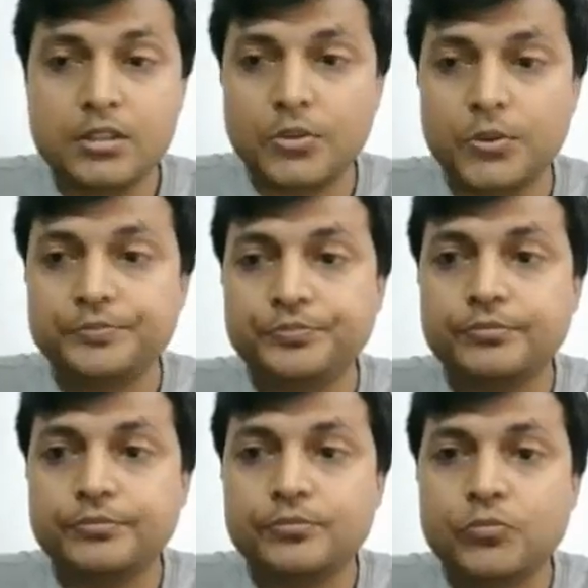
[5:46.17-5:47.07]
So
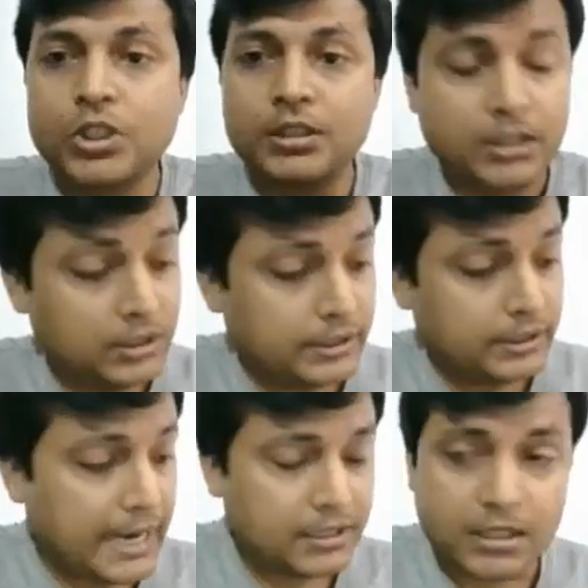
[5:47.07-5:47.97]

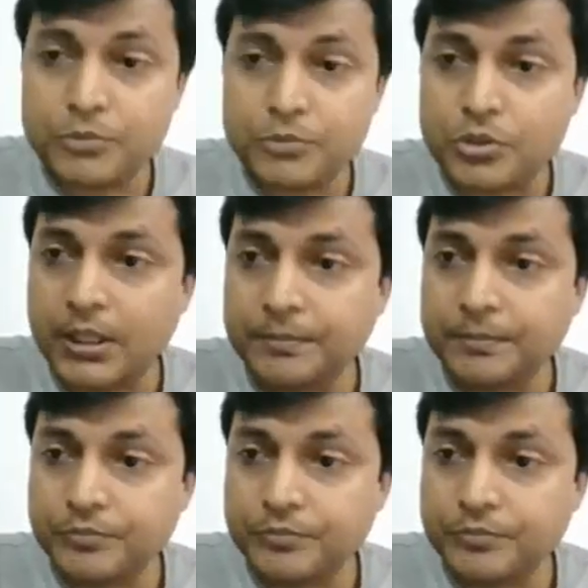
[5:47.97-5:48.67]
that comes to the